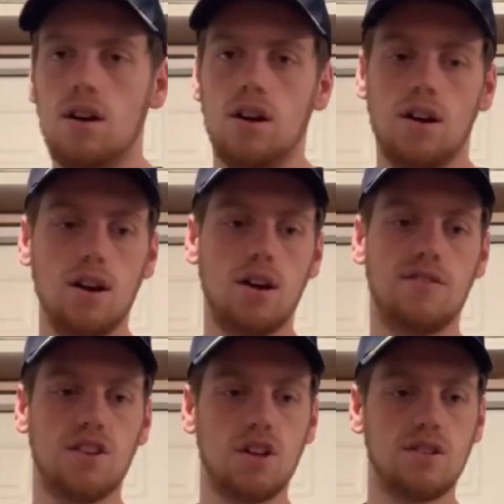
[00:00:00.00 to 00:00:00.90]
to...
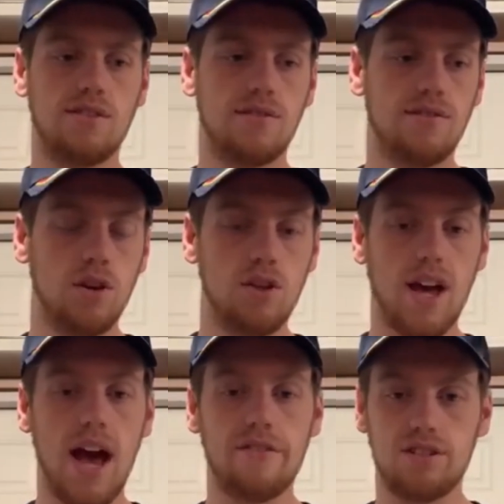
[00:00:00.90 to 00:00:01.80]
For those of you that
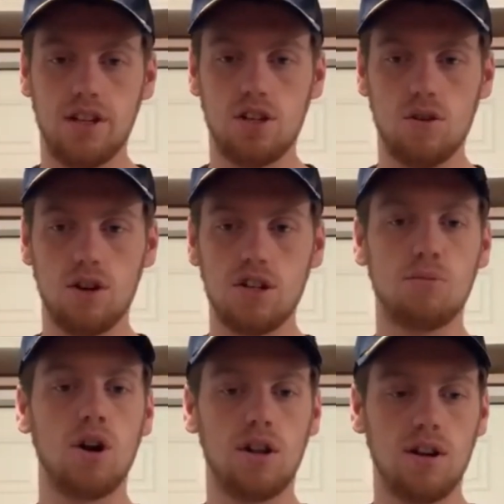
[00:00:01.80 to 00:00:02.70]
haven't seen Joker,
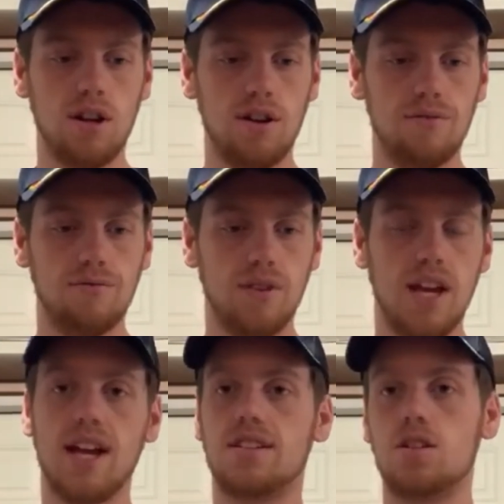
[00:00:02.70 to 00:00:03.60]
spoiler alert,
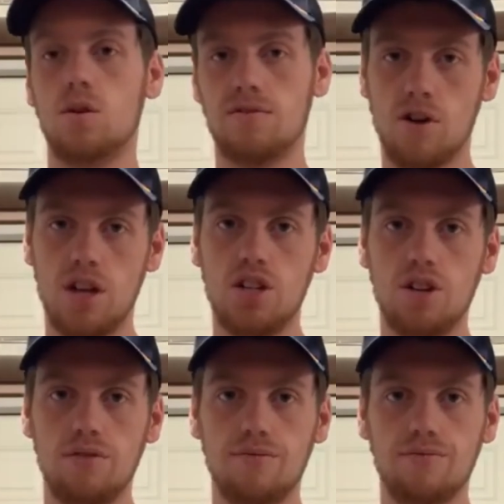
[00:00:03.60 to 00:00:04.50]
he gets into a fridge
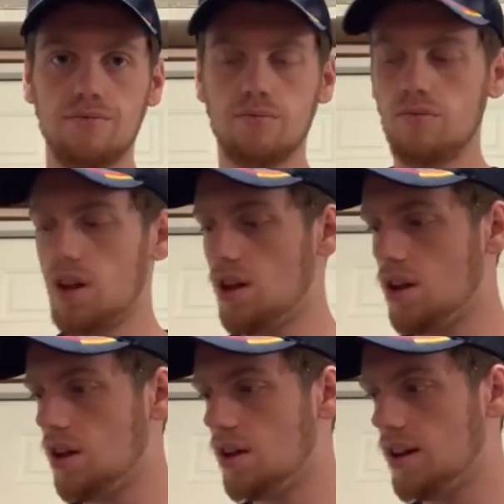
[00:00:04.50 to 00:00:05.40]

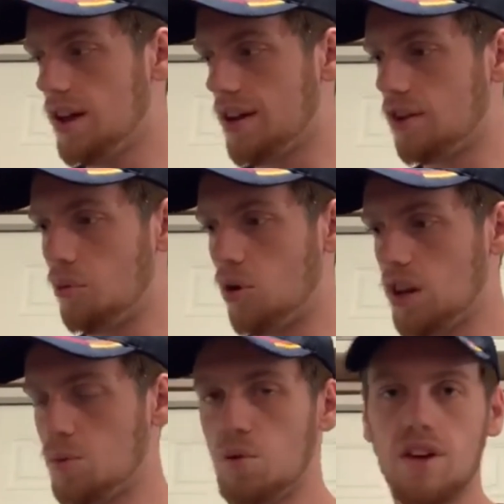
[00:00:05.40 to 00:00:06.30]
at some point in
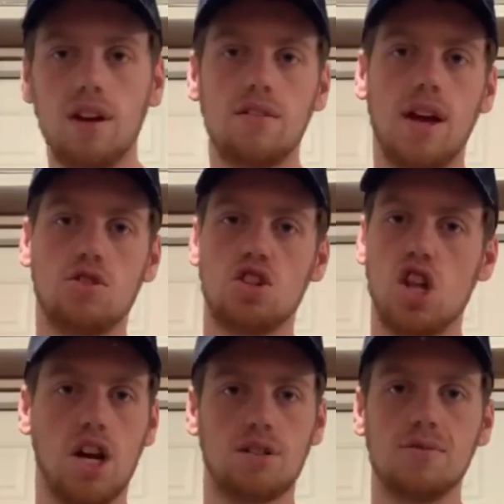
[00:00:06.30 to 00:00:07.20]
the movie and just
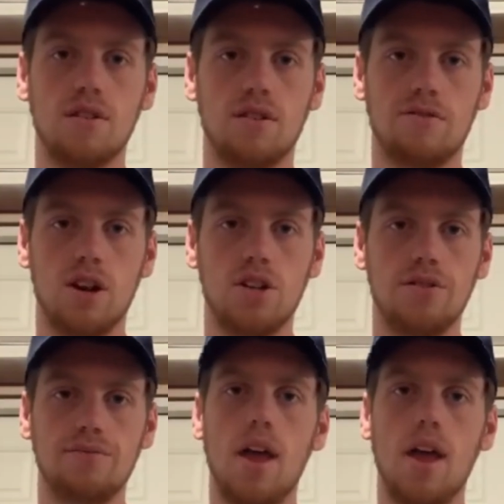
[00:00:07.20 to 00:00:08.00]
locks himself in a fridge.